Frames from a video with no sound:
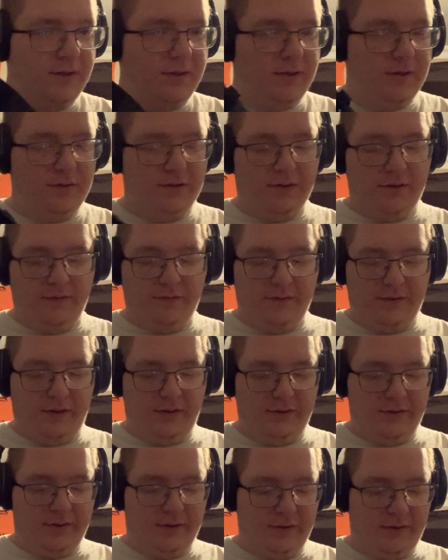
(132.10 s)
is good for
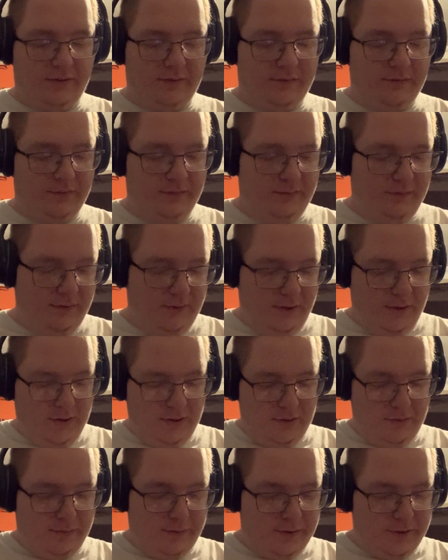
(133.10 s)
that stuff.
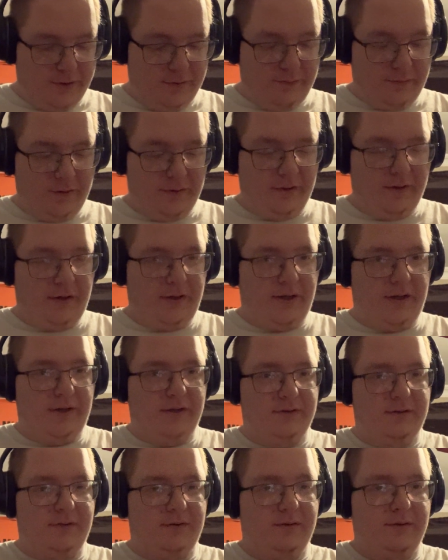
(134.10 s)
Especially one that
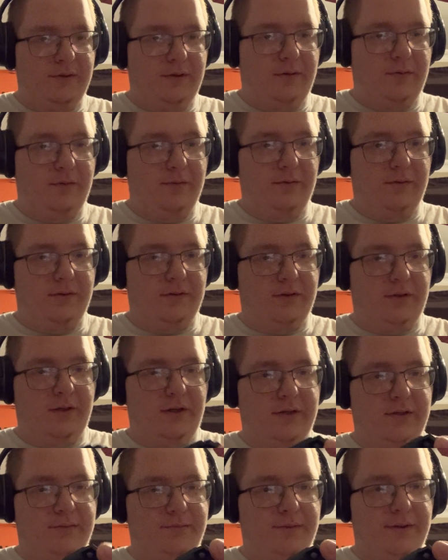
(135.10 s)
has a
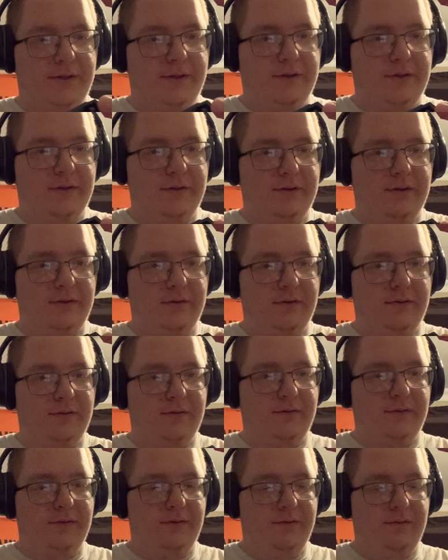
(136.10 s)
glass breaker
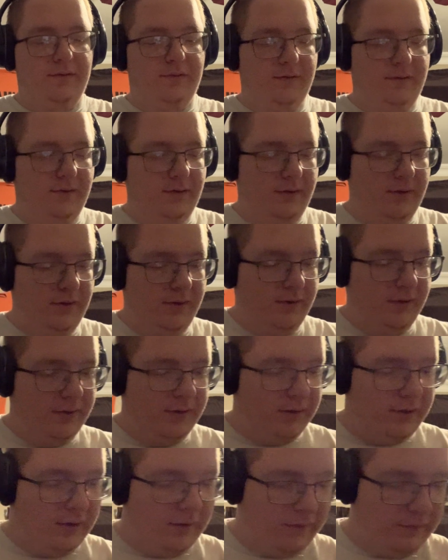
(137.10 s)

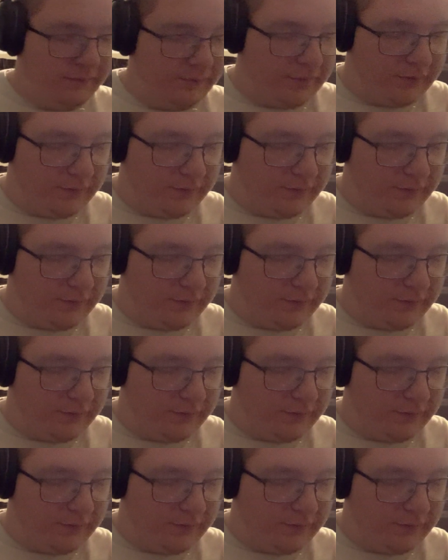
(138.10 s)
for